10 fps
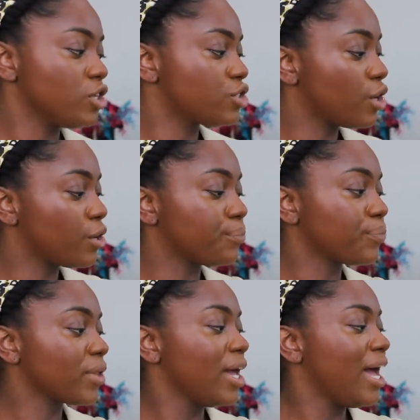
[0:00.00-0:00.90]
So
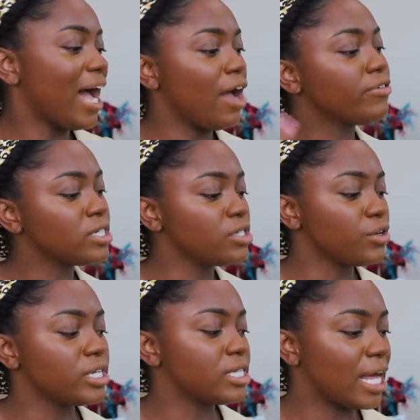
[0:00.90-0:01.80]
I've just
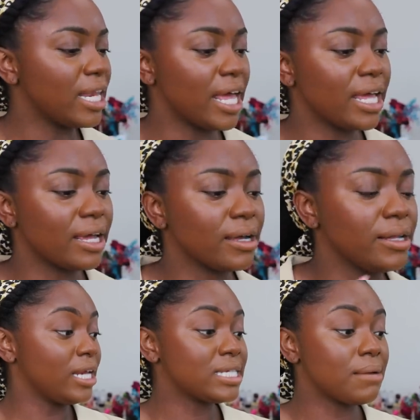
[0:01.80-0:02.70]
noticed that, like,
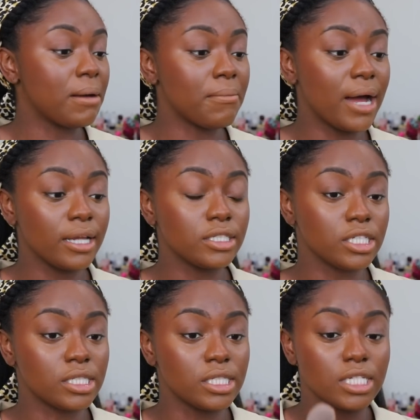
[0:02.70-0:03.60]
anytime my mind
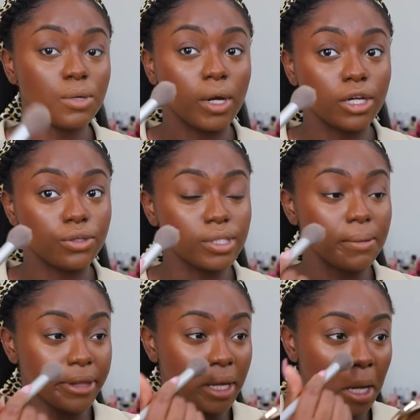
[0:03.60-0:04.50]
just doesn't want to do
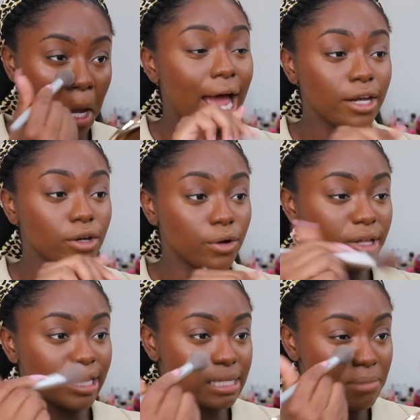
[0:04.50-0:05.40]
something, I know
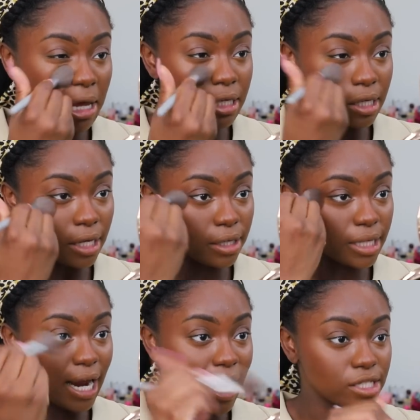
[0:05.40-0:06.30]
that that's my indicator
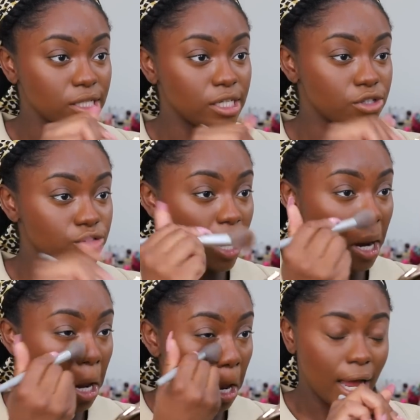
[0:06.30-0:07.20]
that I actually need to
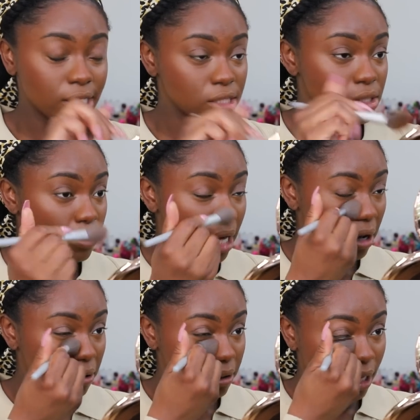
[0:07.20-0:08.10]
try. I just know
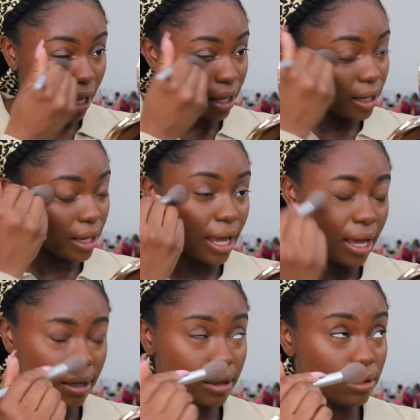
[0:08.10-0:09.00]
now, like,
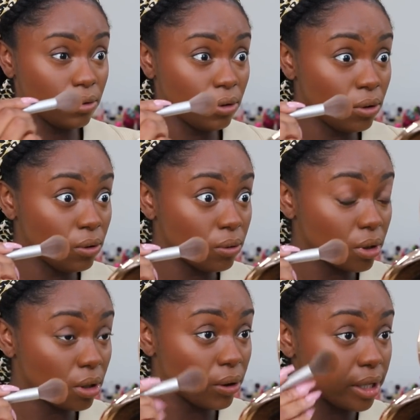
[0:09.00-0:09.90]
and ooh,
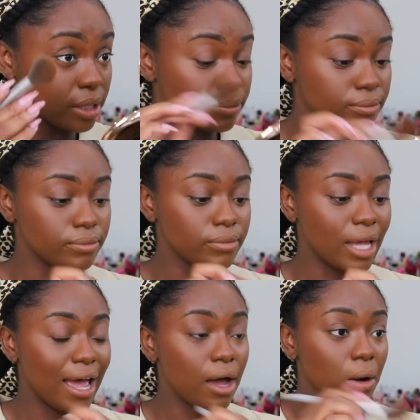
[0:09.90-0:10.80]
Lord,
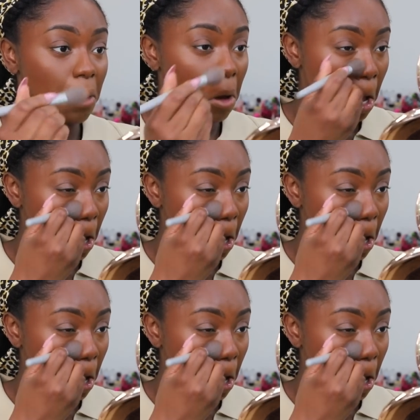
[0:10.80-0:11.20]
ow.